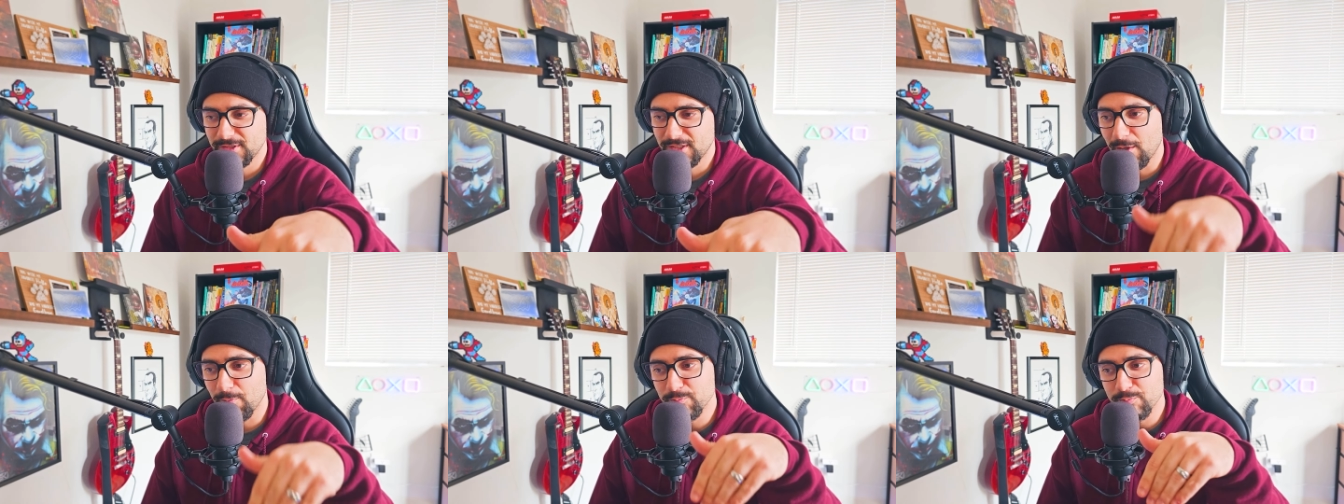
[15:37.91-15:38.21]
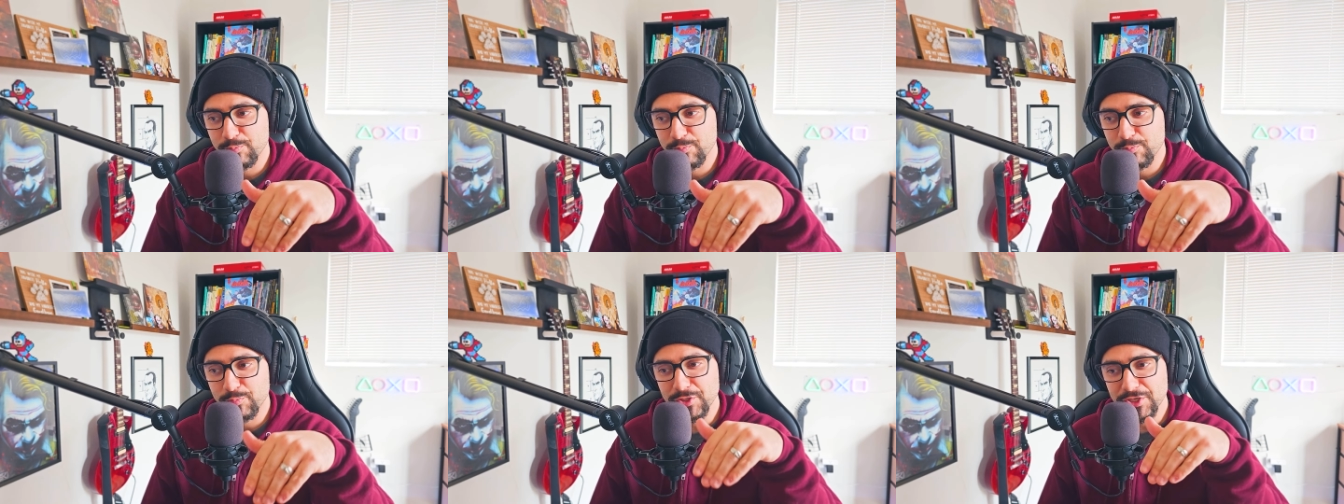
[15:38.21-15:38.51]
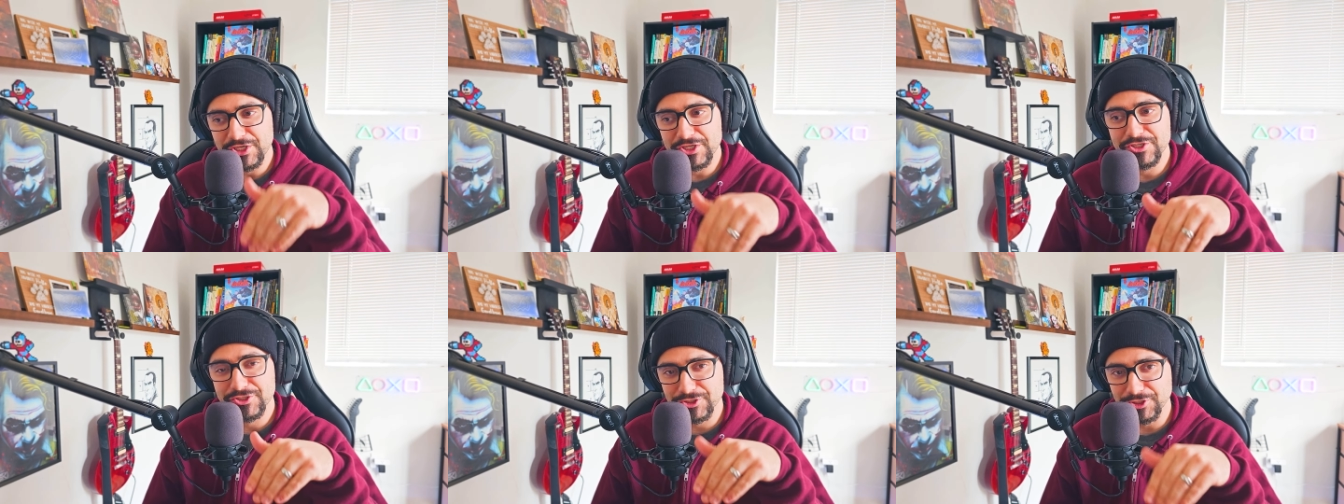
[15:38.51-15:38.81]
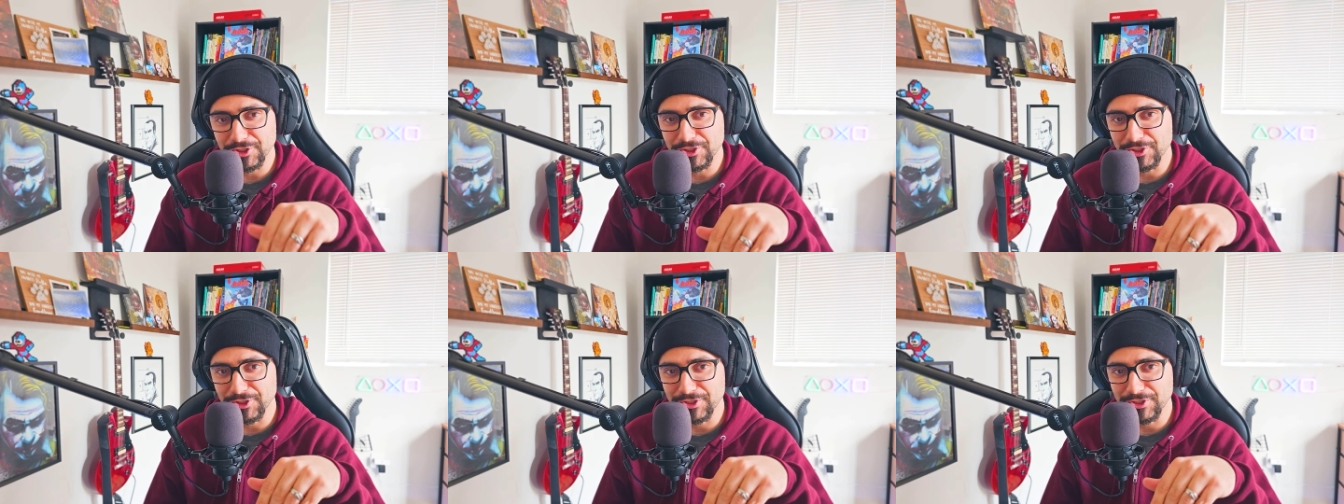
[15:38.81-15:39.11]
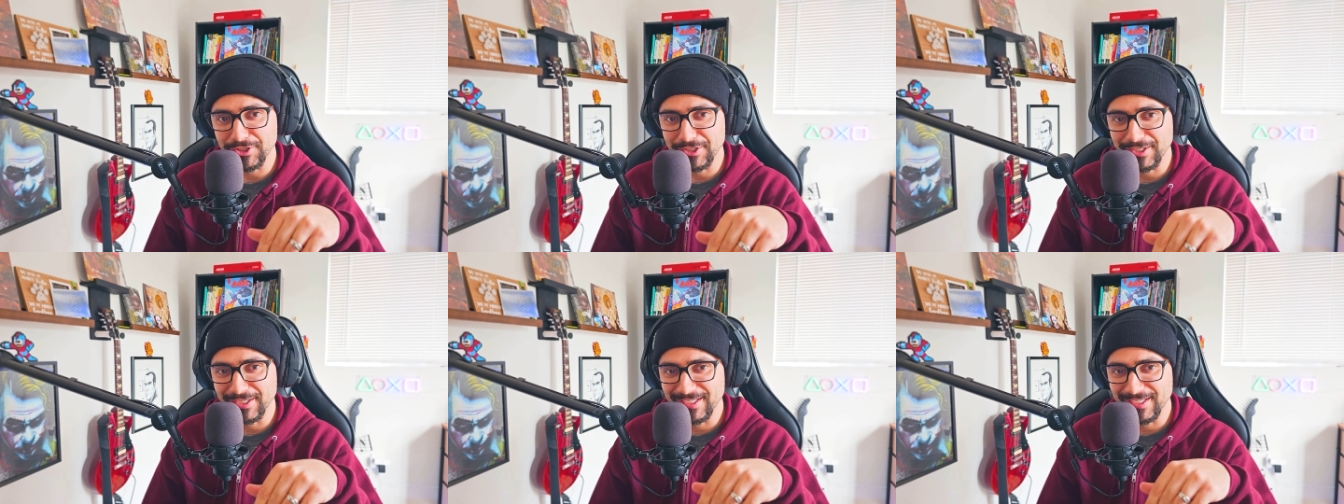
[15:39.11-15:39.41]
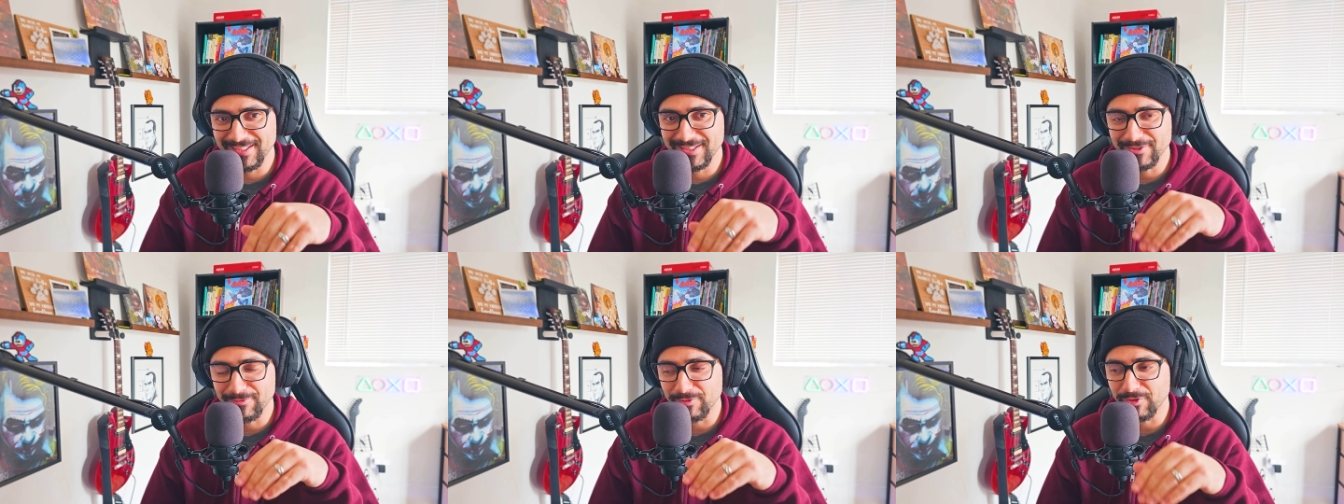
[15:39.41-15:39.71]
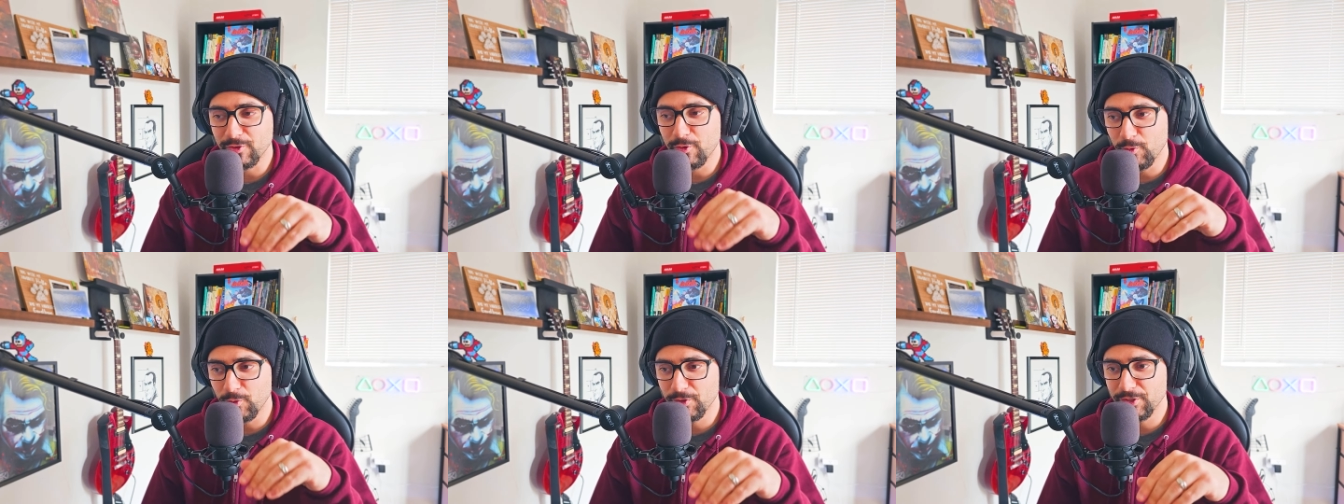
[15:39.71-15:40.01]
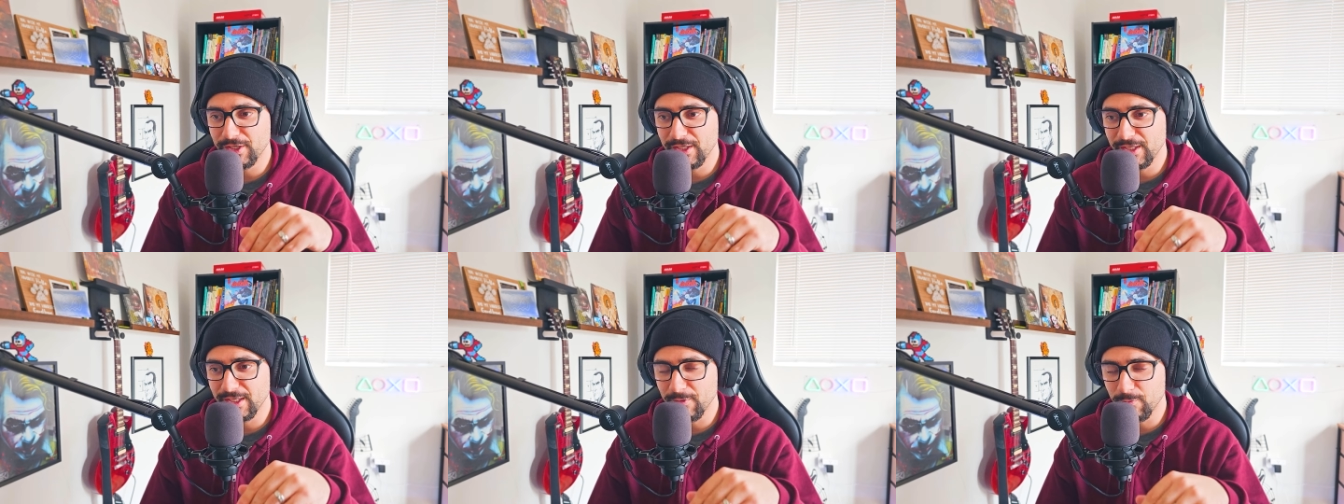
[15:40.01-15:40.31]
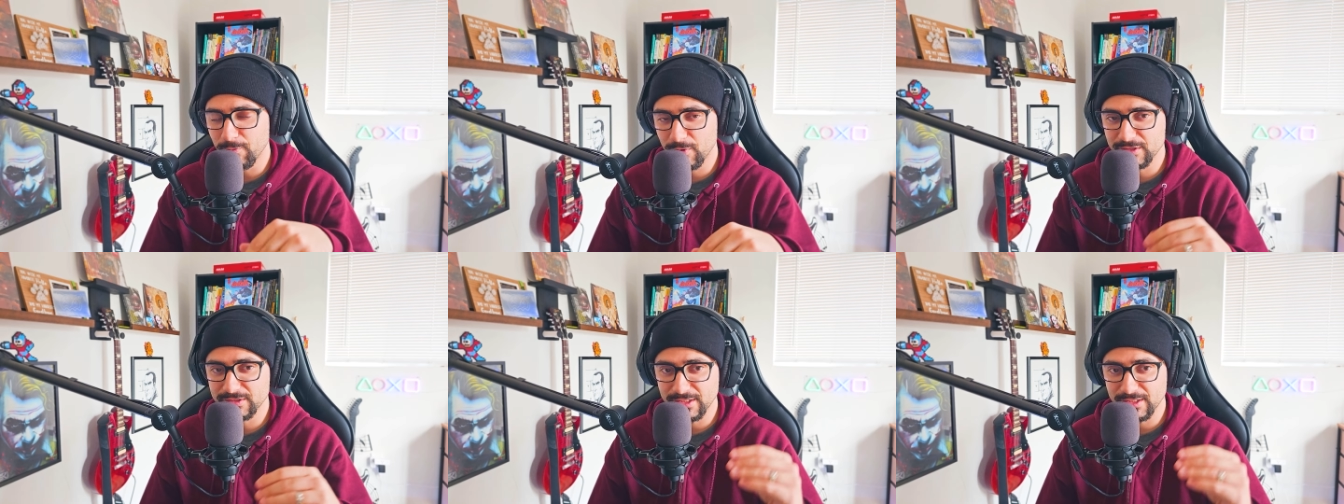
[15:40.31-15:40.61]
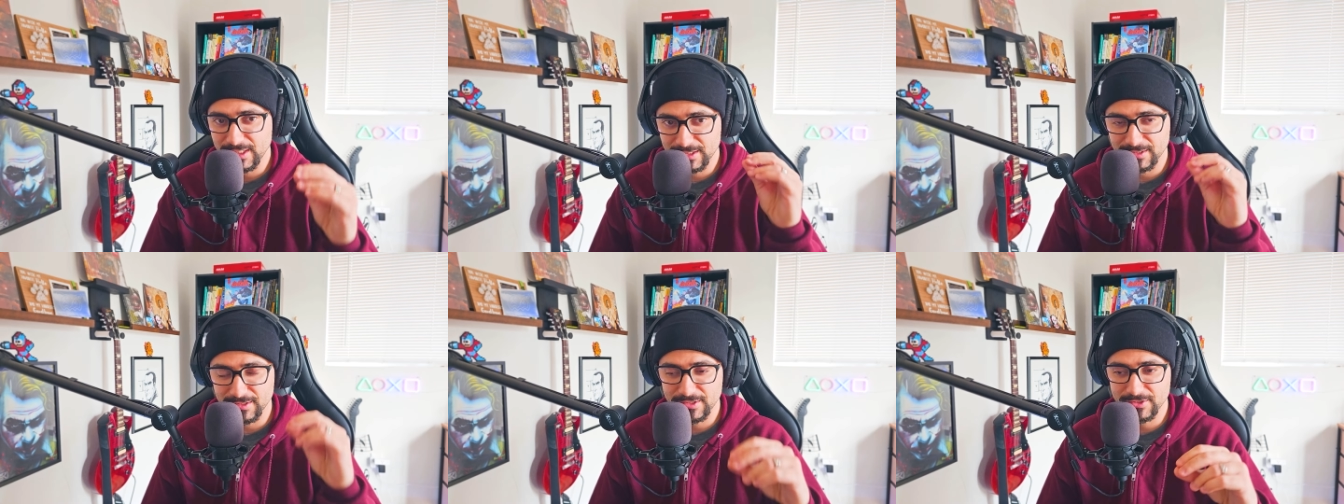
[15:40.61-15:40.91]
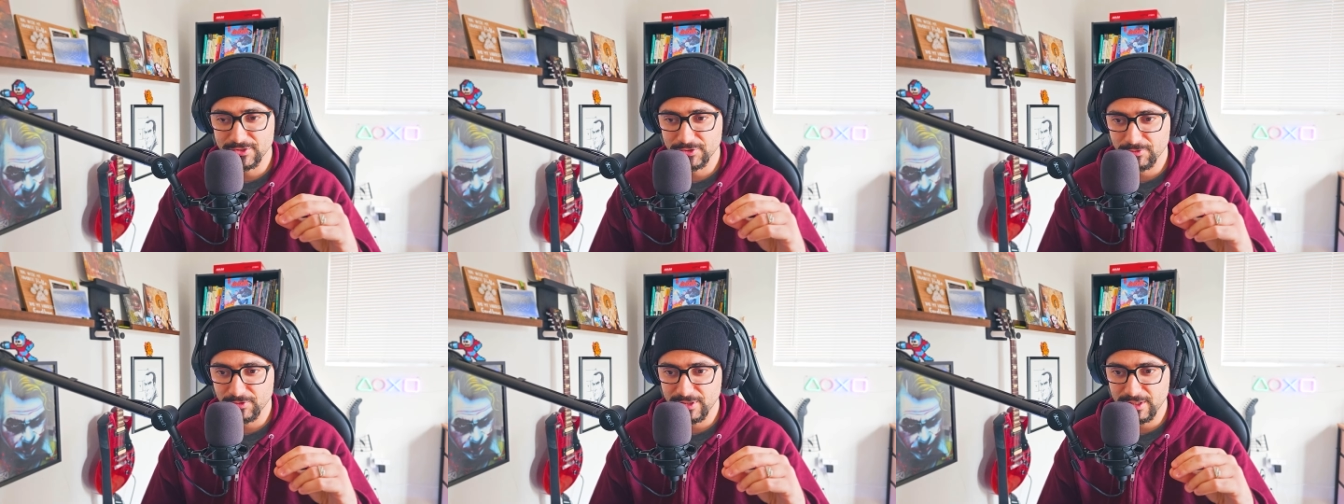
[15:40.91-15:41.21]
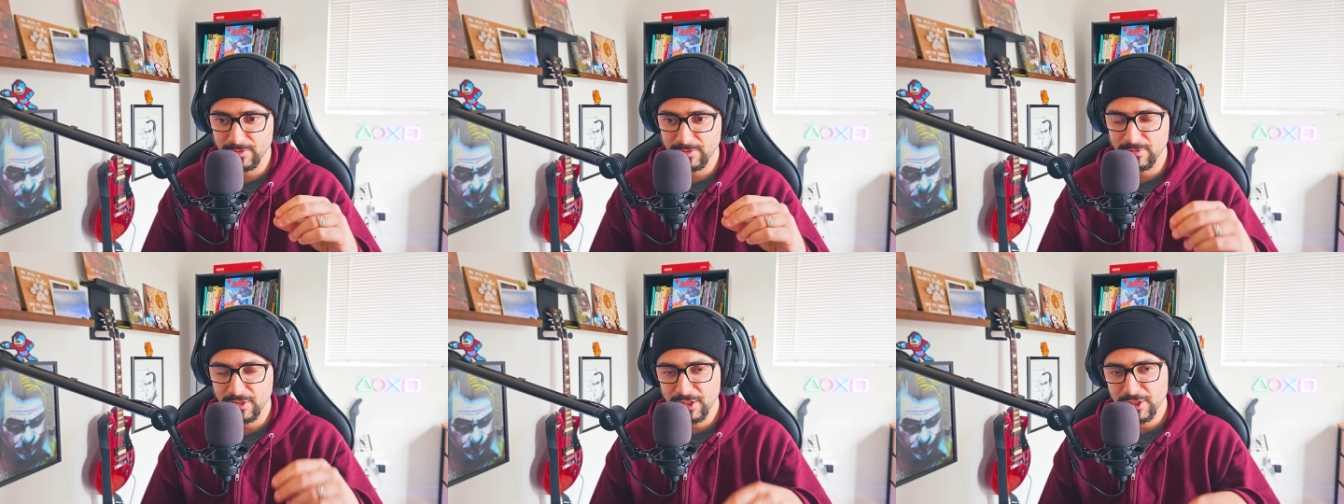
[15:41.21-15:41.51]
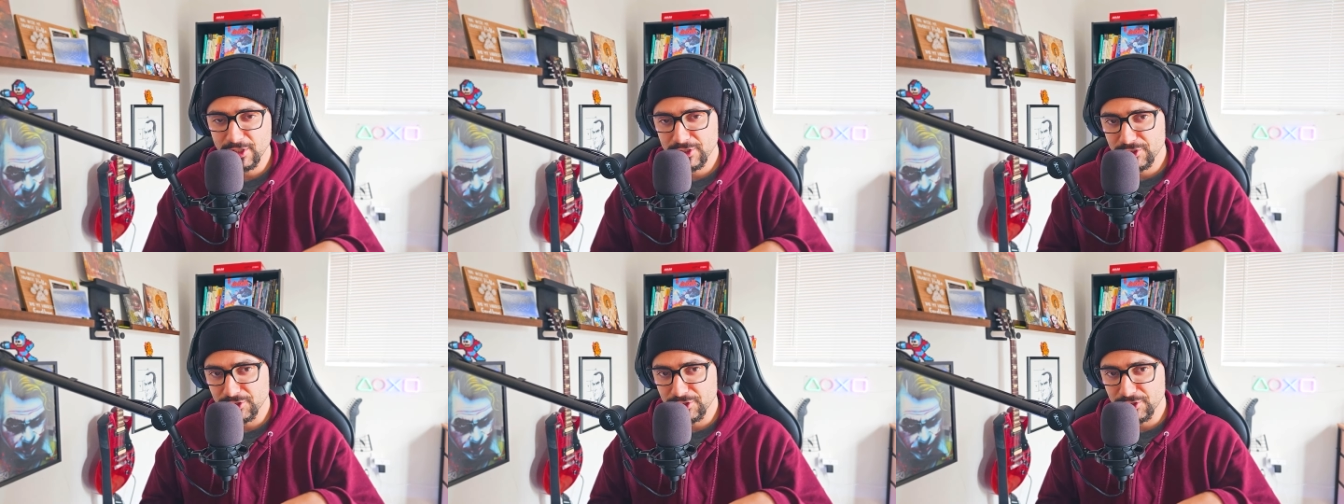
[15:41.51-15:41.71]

And I'm pretty sure in the recording, it wasn't he did the scream,